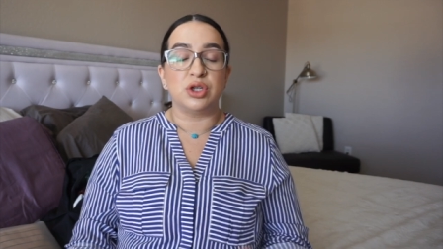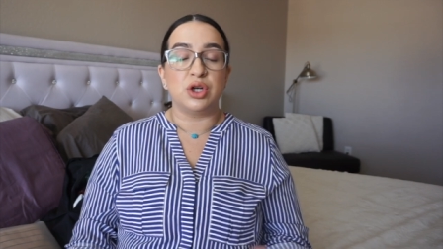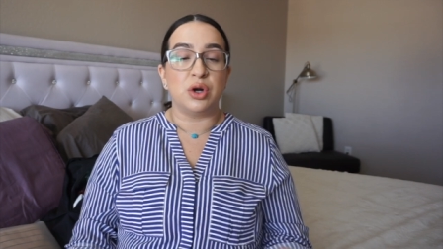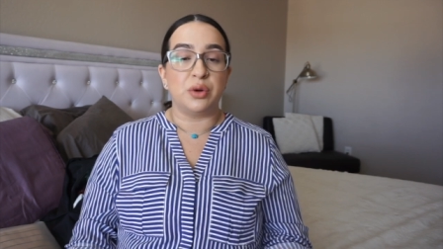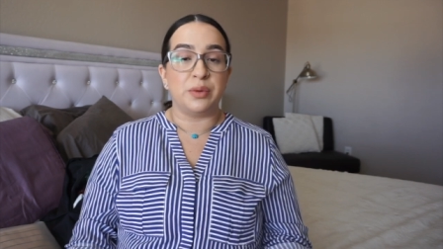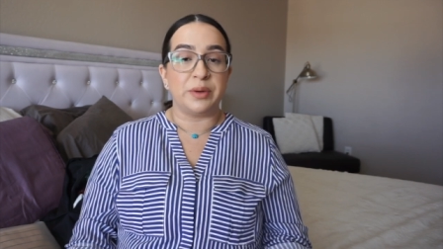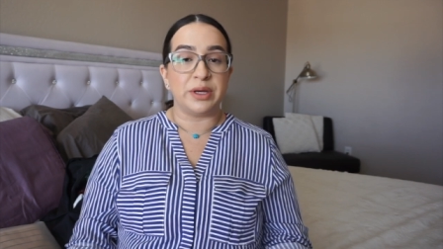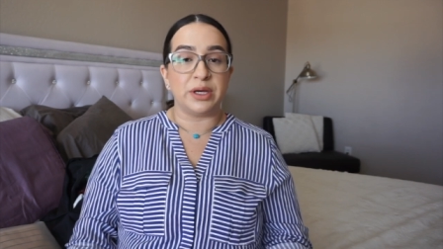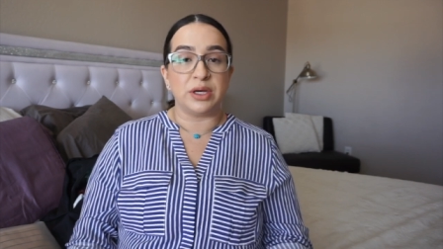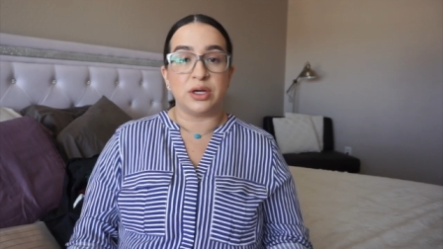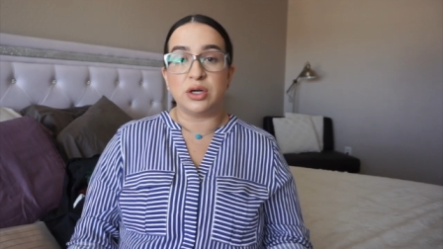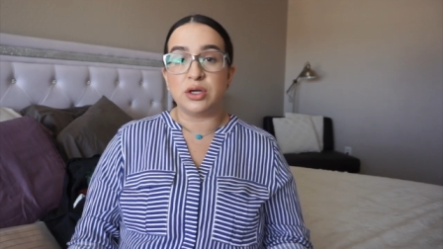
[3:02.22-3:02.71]

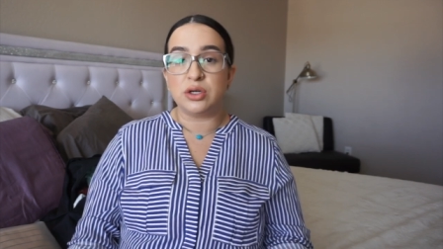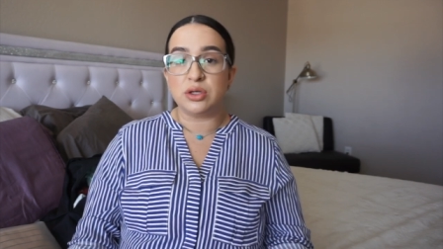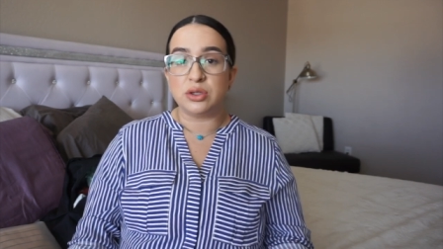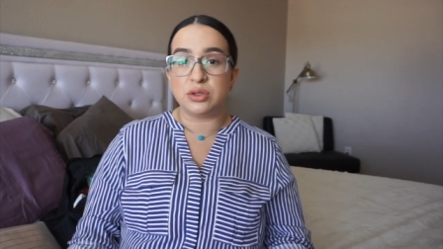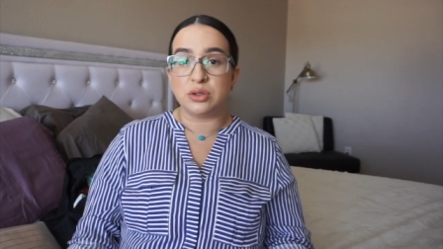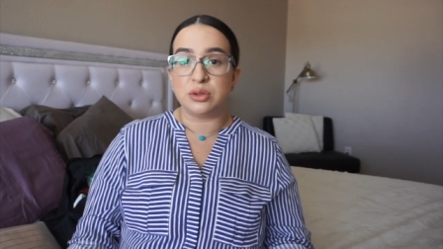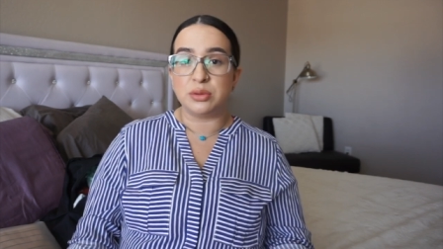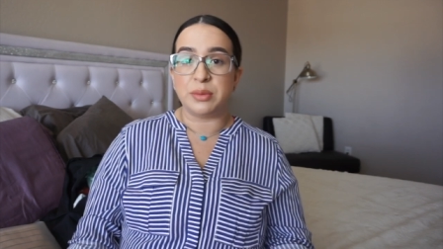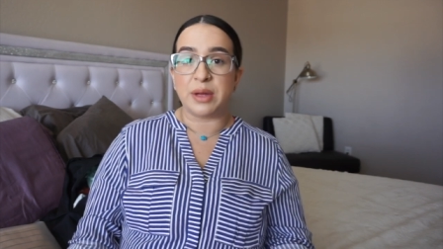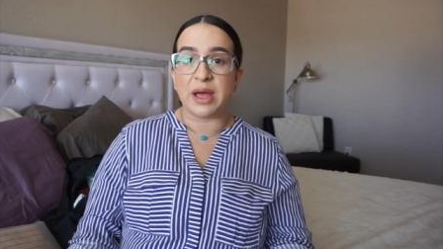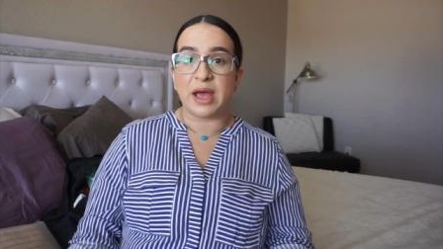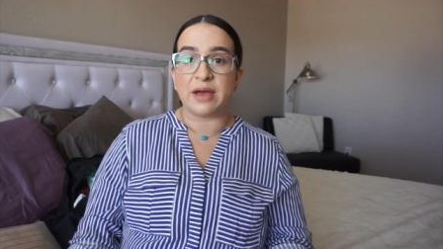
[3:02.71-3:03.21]
going
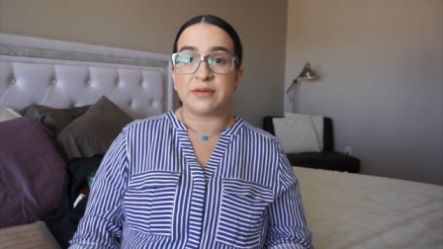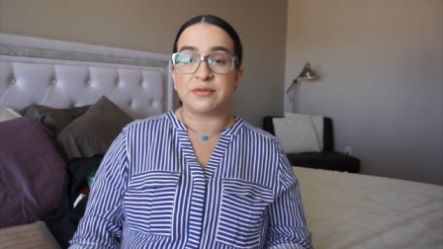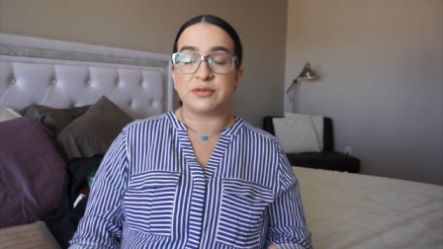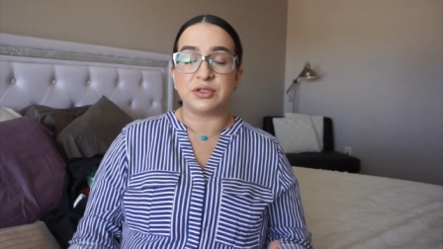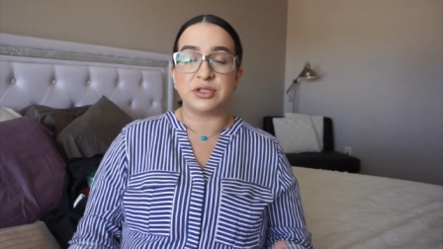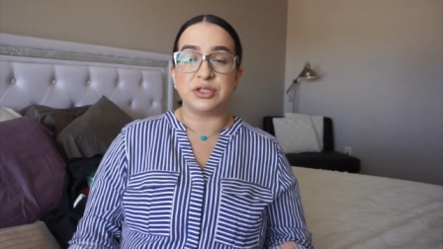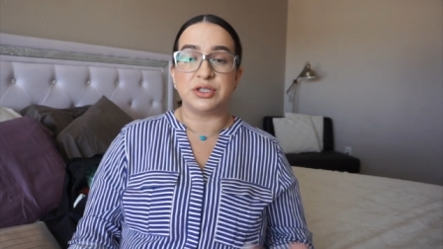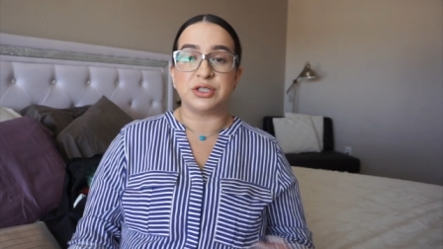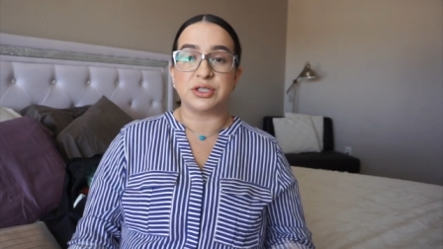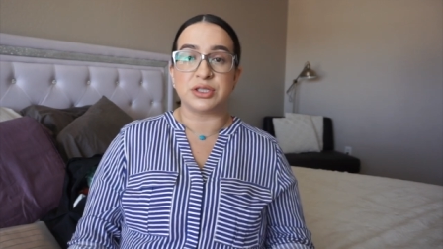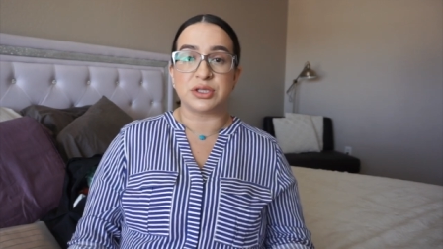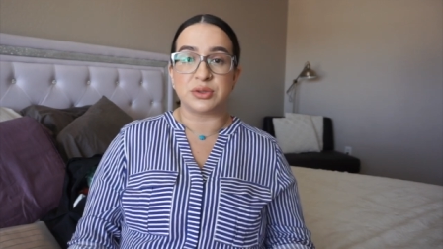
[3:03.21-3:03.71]
home
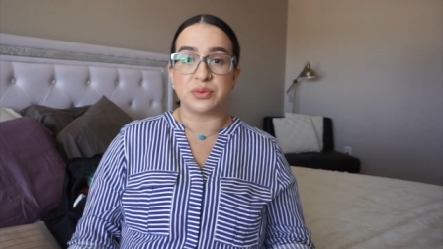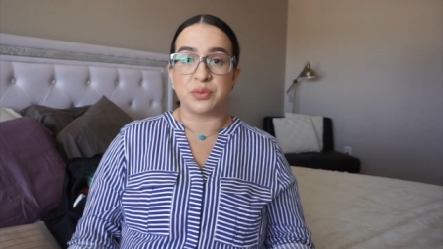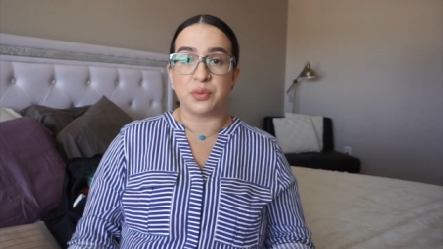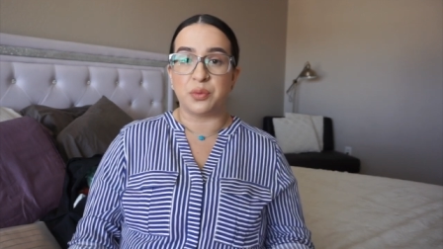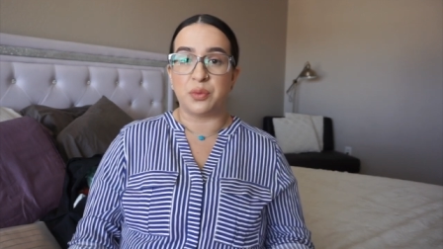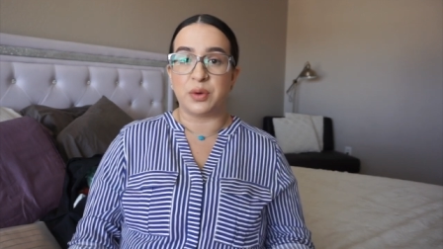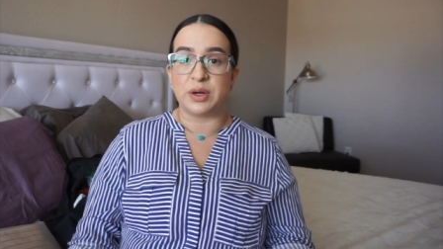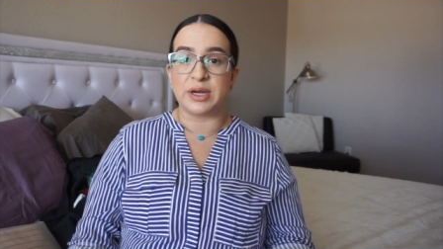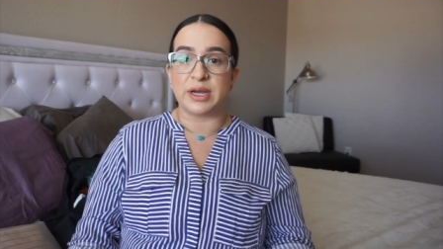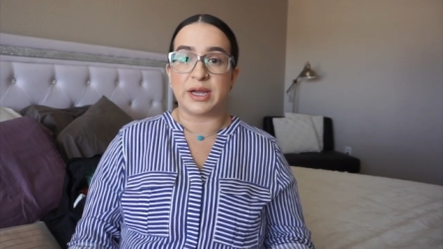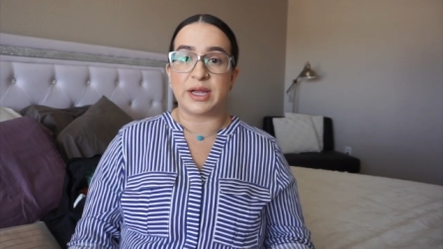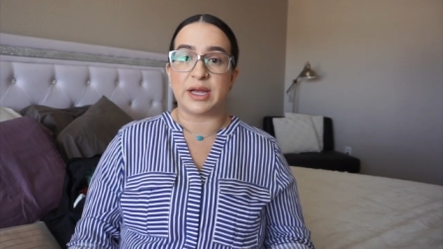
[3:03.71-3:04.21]
after just
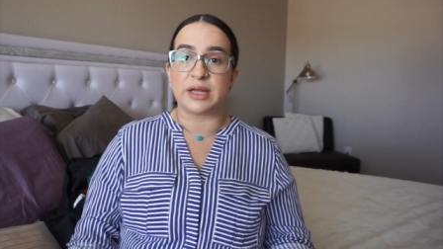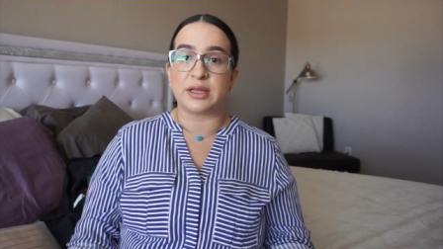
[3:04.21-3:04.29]
one night